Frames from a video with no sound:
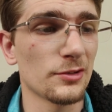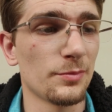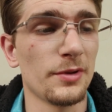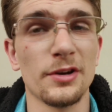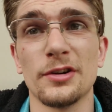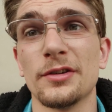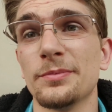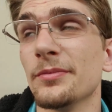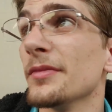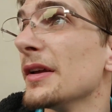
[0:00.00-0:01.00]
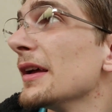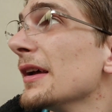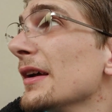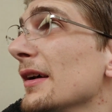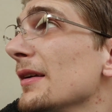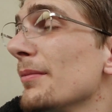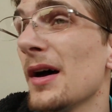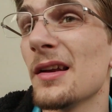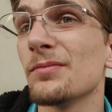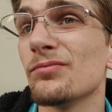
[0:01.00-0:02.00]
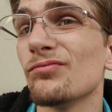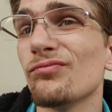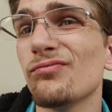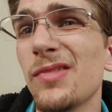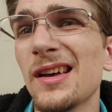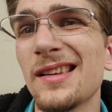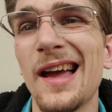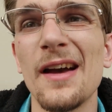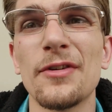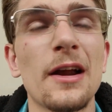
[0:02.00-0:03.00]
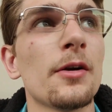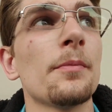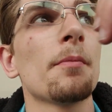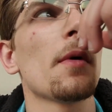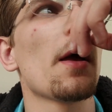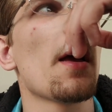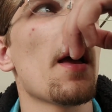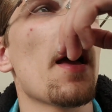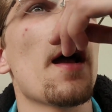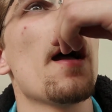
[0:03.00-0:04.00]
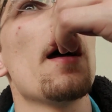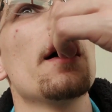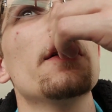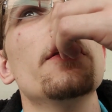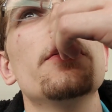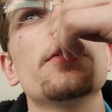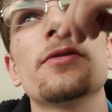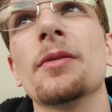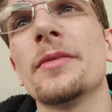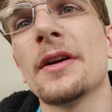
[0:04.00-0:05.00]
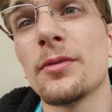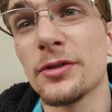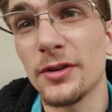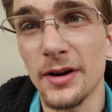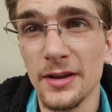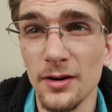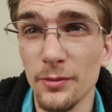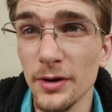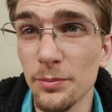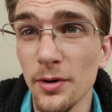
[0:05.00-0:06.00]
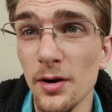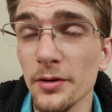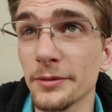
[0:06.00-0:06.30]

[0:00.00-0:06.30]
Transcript: should be here in about, about half an hour. And from there, we'll start heading our way to Prague.